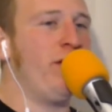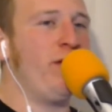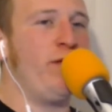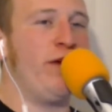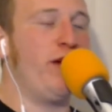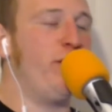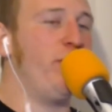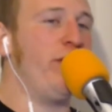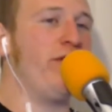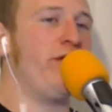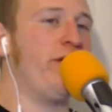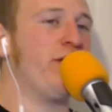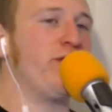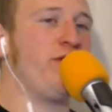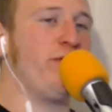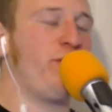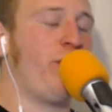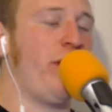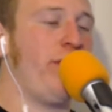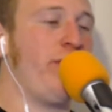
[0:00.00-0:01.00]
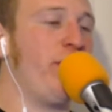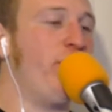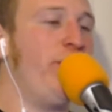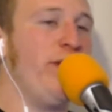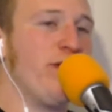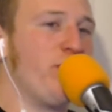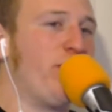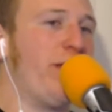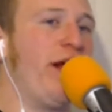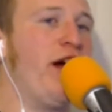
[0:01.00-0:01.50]
We don't believe in intellectual property. We
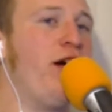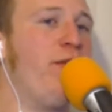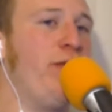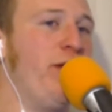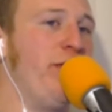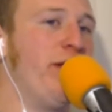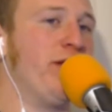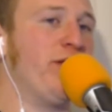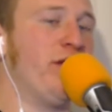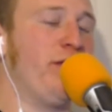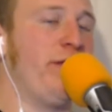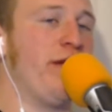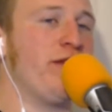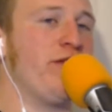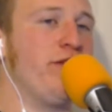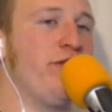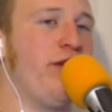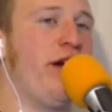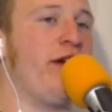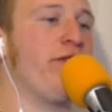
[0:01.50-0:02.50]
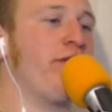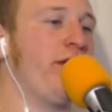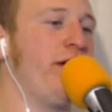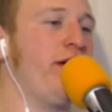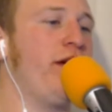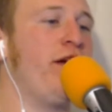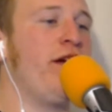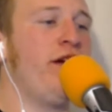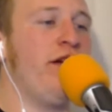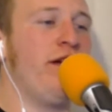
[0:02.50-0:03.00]
just want to help you get your message out
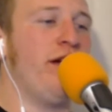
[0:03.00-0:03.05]
there,